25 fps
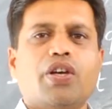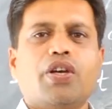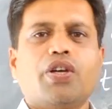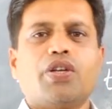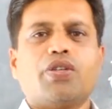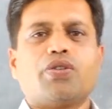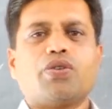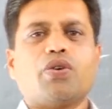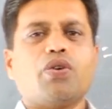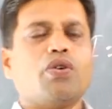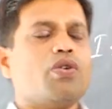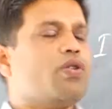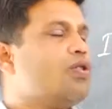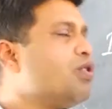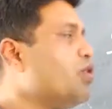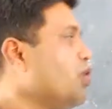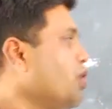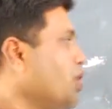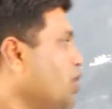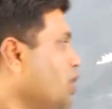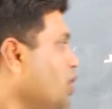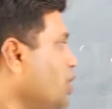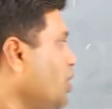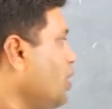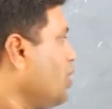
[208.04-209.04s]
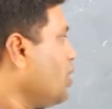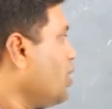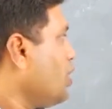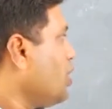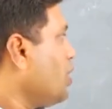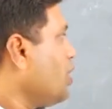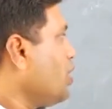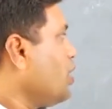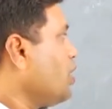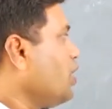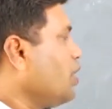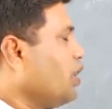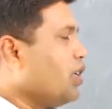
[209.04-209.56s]
So
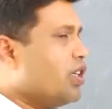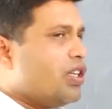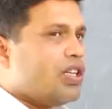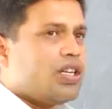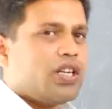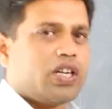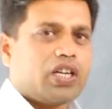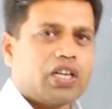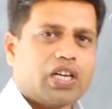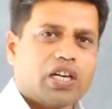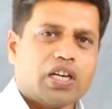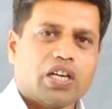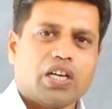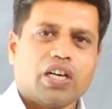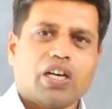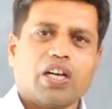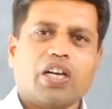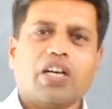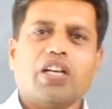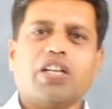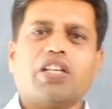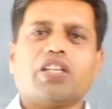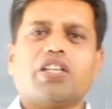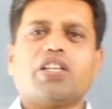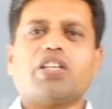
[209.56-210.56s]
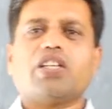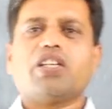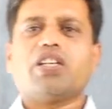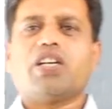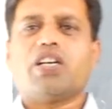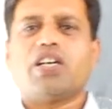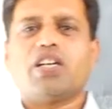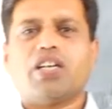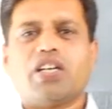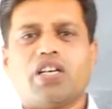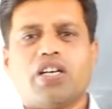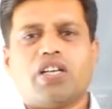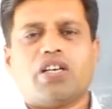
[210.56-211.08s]
current,
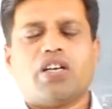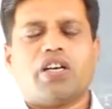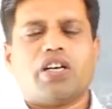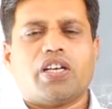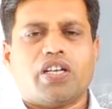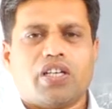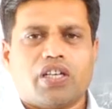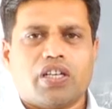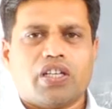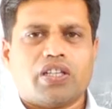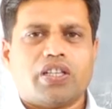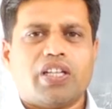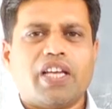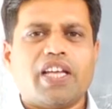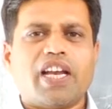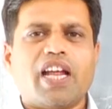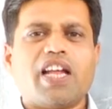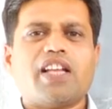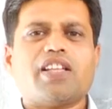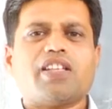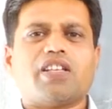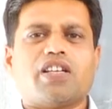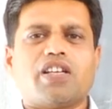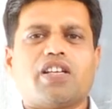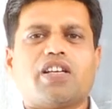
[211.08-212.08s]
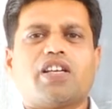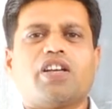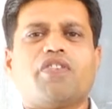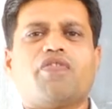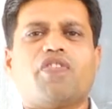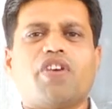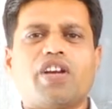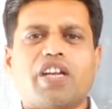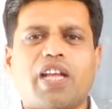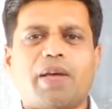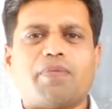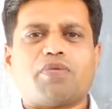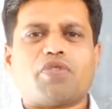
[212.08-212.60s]
there are
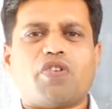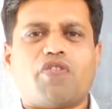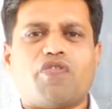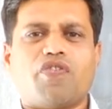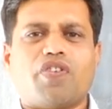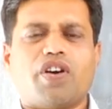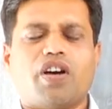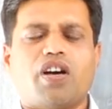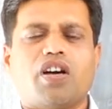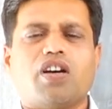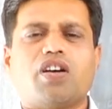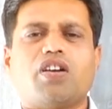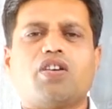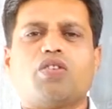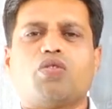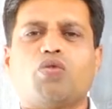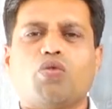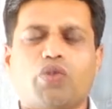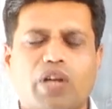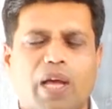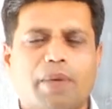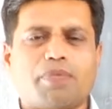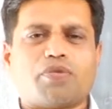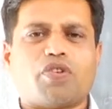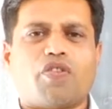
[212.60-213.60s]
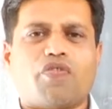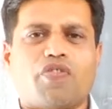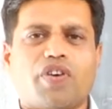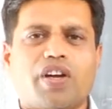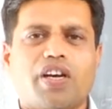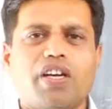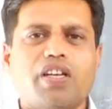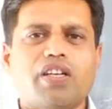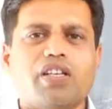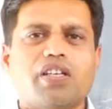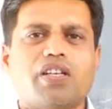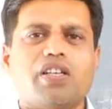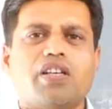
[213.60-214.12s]
different types of two types of
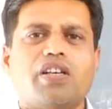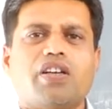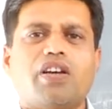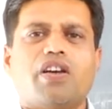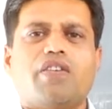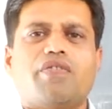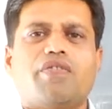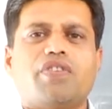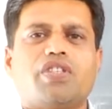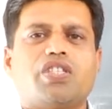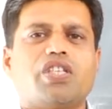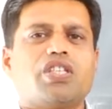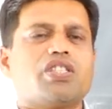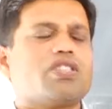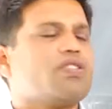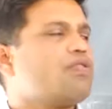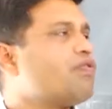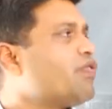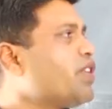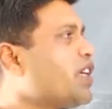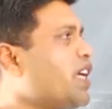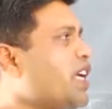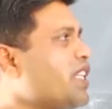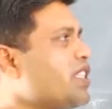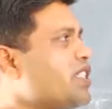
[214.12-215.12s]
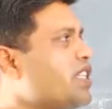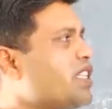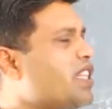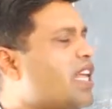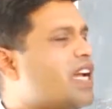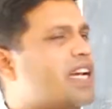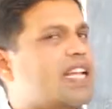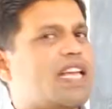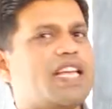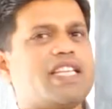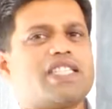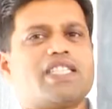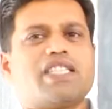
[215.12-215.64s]
current, which is, we can say
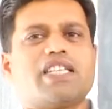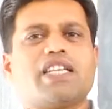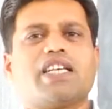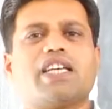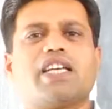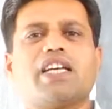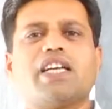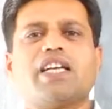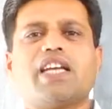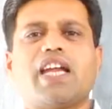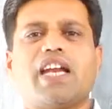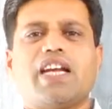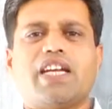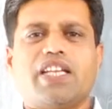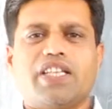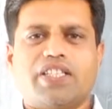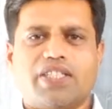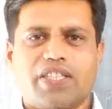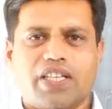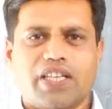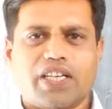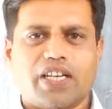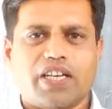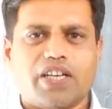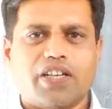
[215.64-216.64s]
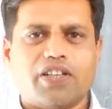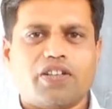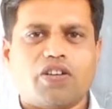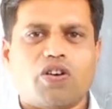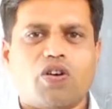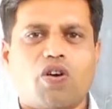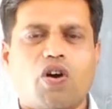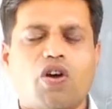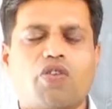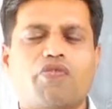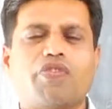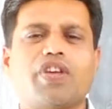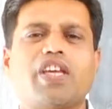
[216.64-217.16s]
that AC current and DC current,
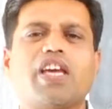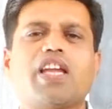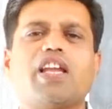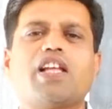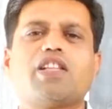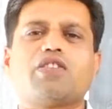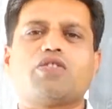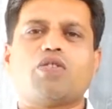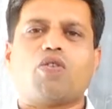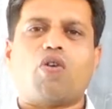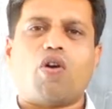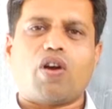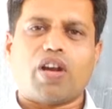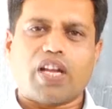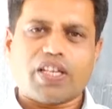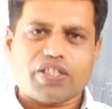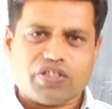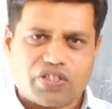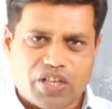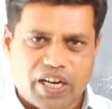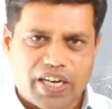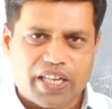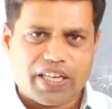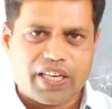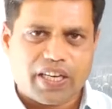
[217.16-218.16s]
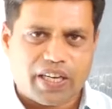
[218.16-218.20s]
or we can also call it as steady